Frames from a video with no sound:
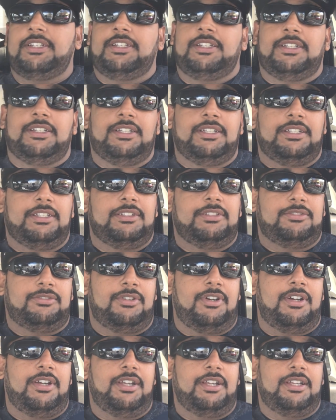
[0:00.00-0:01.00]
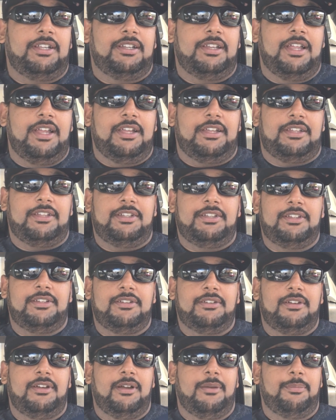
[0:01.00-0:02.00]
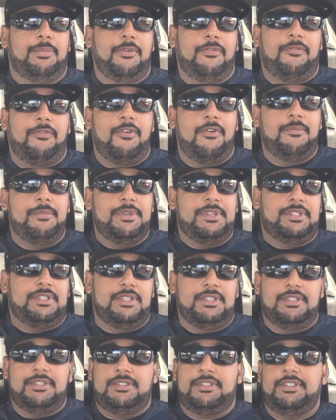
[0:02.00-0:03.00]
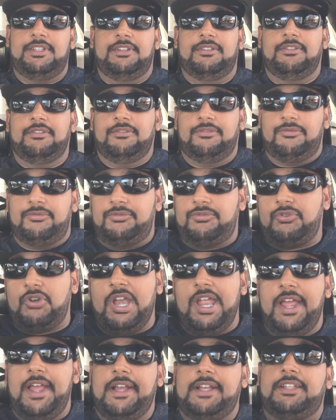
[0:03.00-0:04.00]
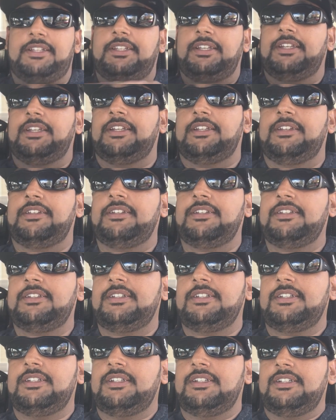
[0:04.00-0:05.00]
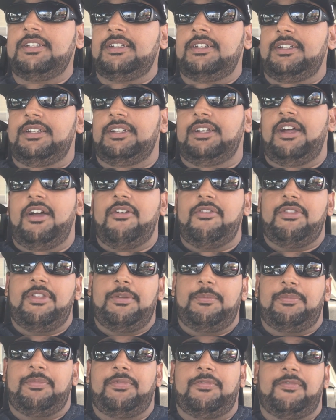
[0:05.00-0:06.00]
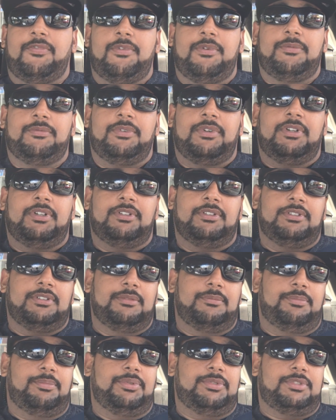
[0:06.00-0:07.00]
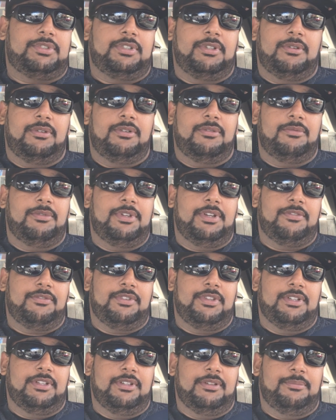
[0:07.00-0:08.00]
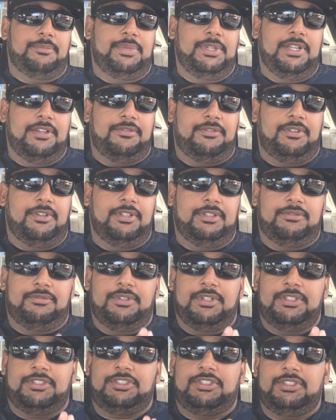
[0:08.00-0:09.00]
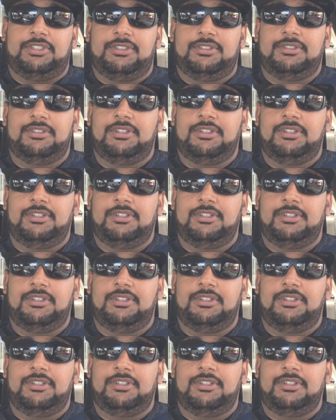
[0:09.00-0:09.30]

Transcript: and drawing like performances and track and how they perform on one of the BFGoodrich